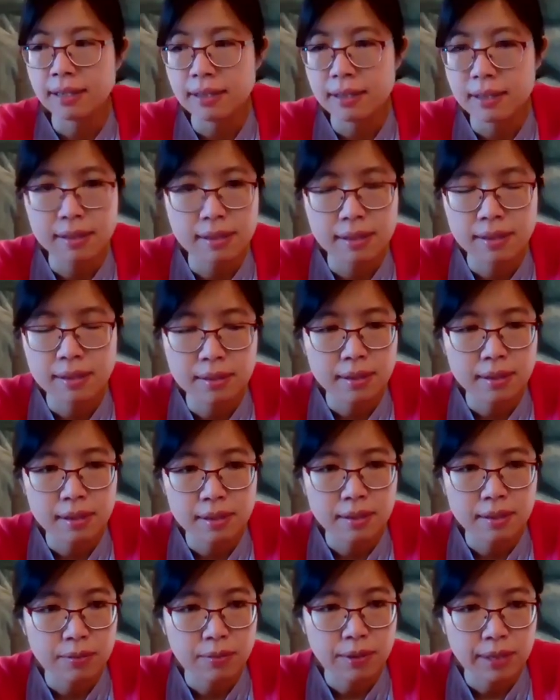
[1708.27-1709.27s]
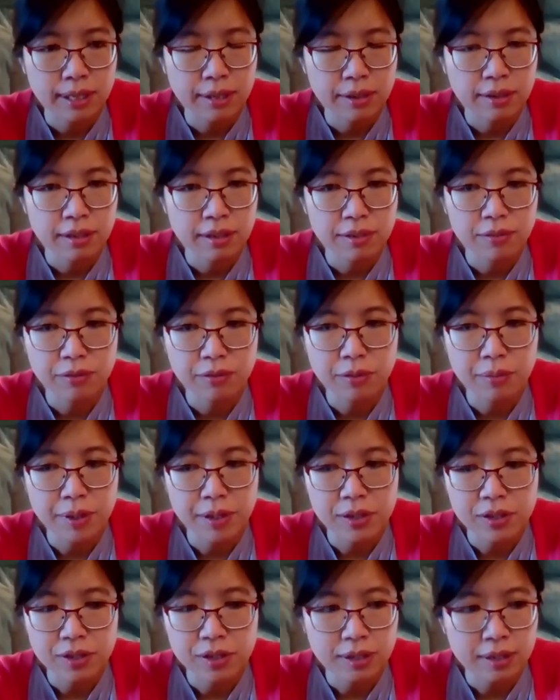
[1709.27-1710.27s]
think this is really good
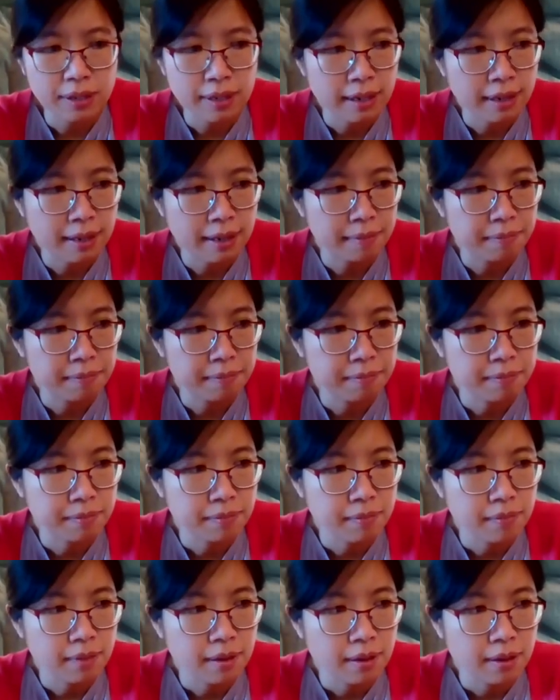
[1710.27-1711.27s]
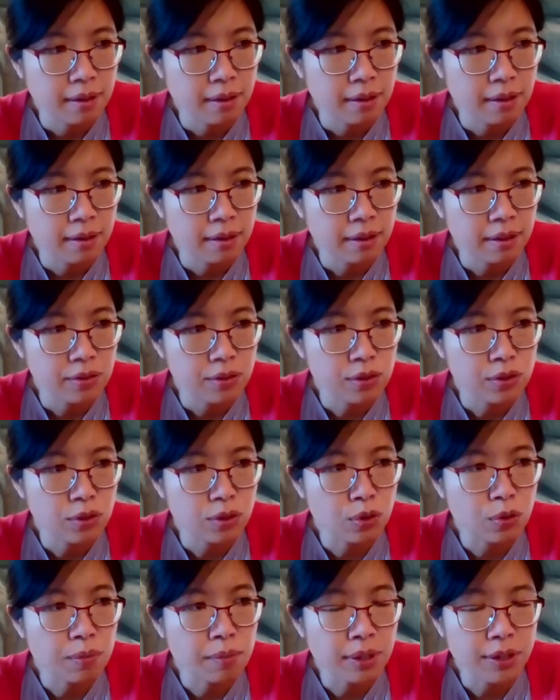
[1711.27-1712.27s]
information. There's
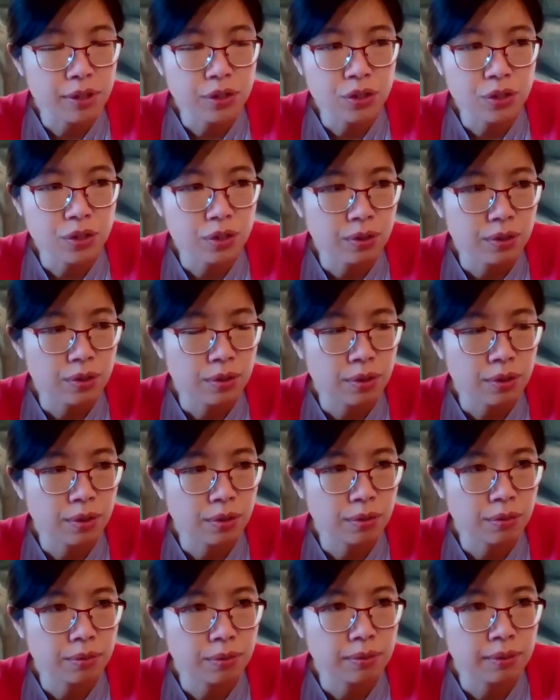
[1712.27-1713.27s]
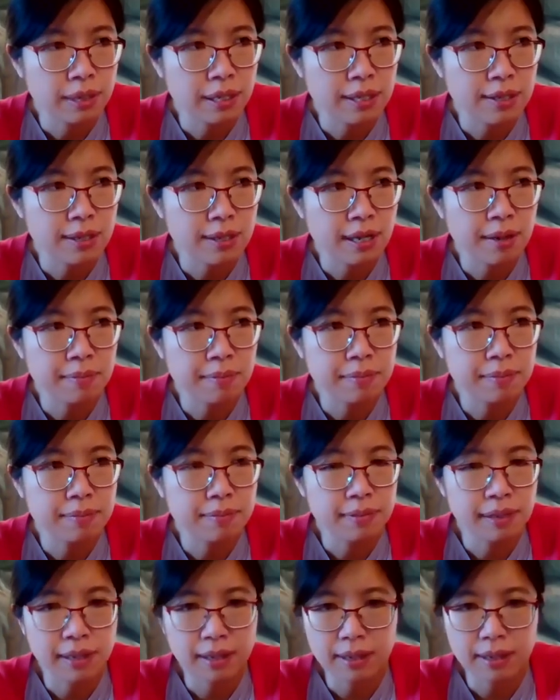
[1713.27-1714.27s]
so much, that's
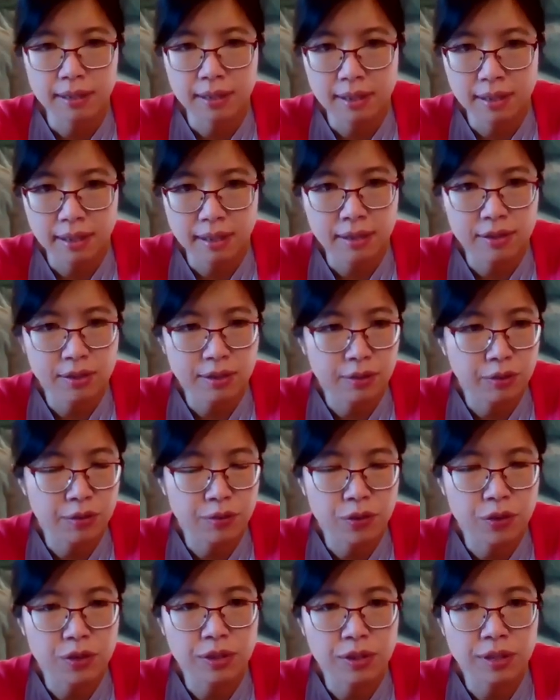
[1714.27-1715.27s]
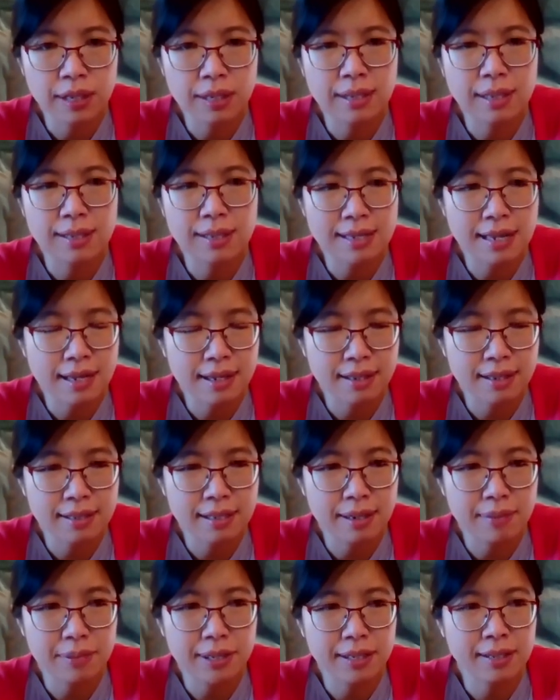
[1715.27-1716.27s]
come, and I think Angela referred to that, that's
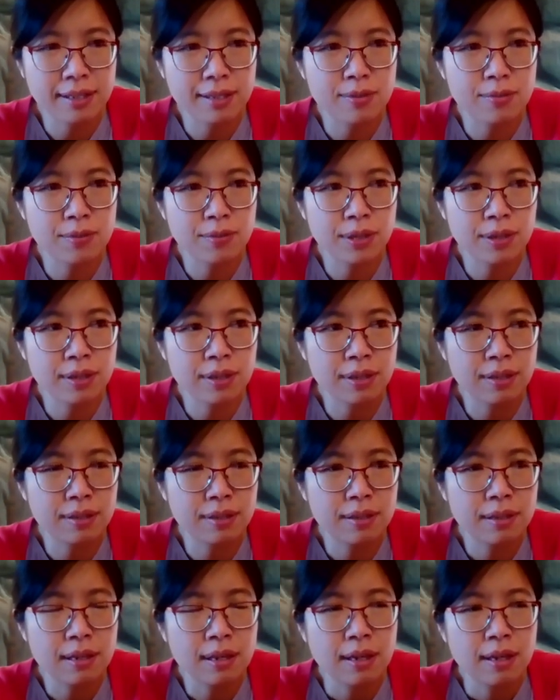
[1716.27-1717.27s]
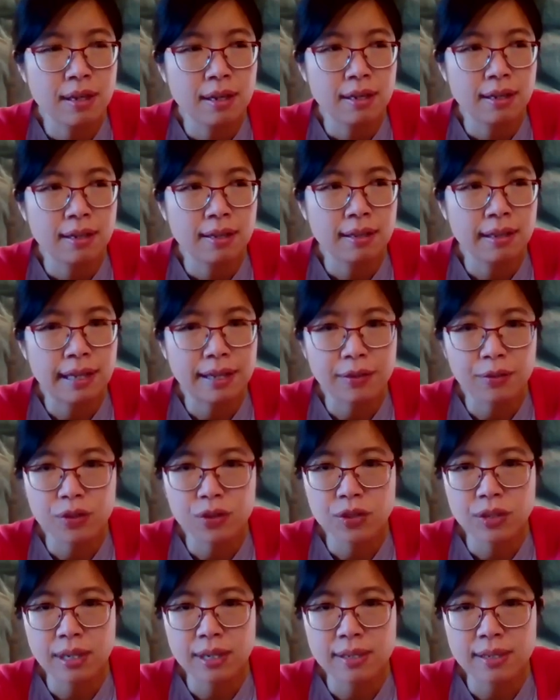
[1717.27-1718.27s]
academic, that's written in
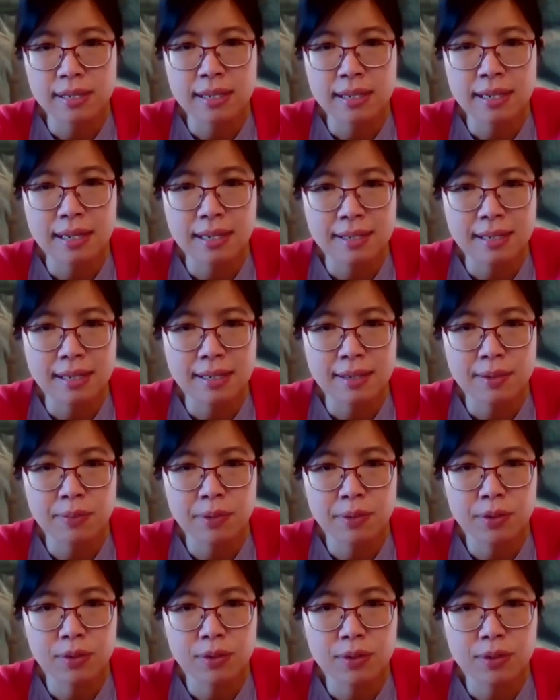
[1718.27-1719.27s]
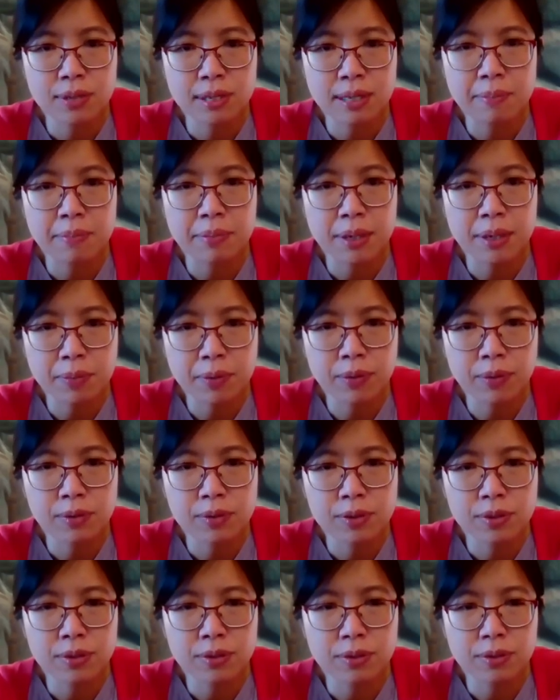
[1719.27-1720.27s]
language that's inaccessible to some people
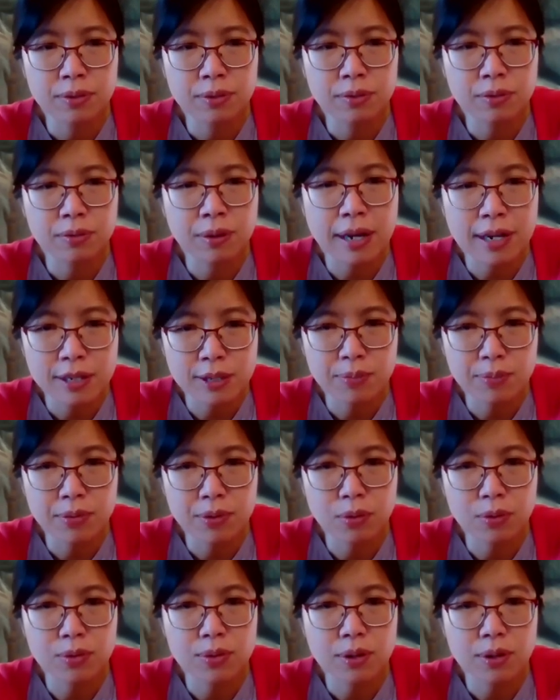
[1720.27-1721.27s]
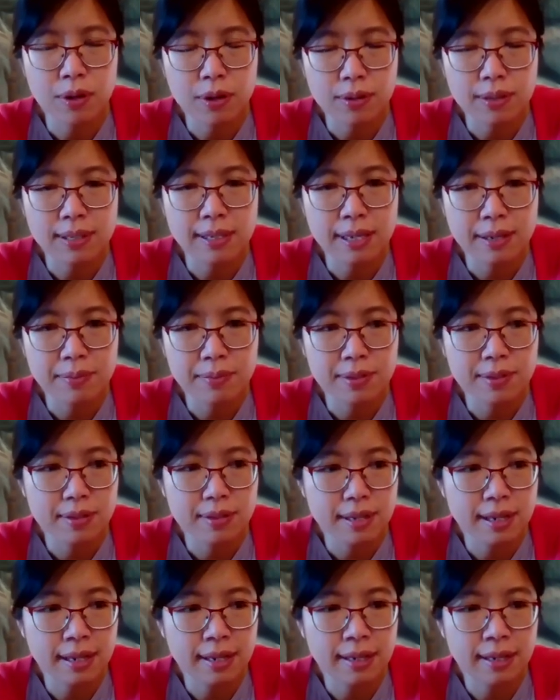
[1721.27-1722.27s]
to grasp those
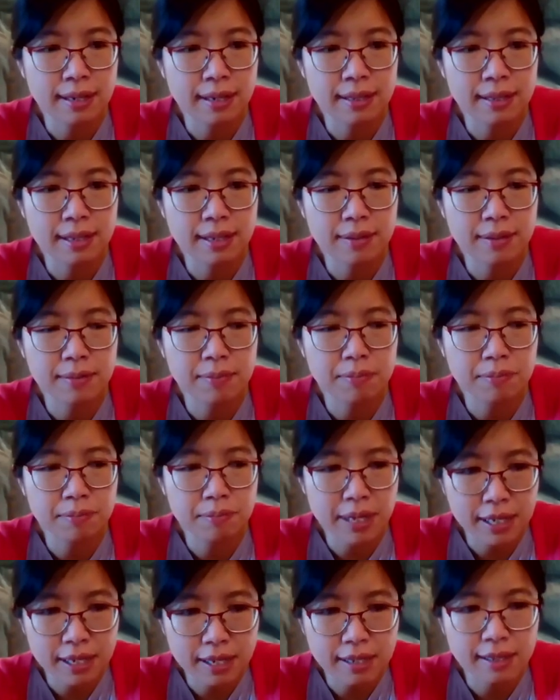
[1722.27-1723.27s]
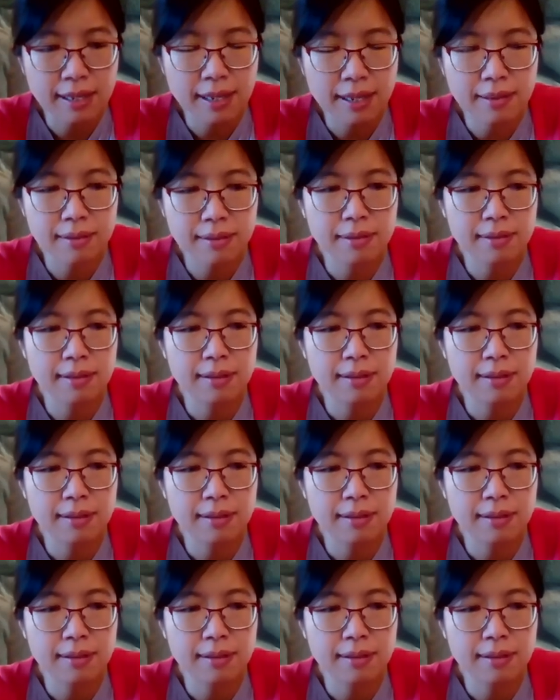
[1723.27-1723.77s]
concepts. And I think making that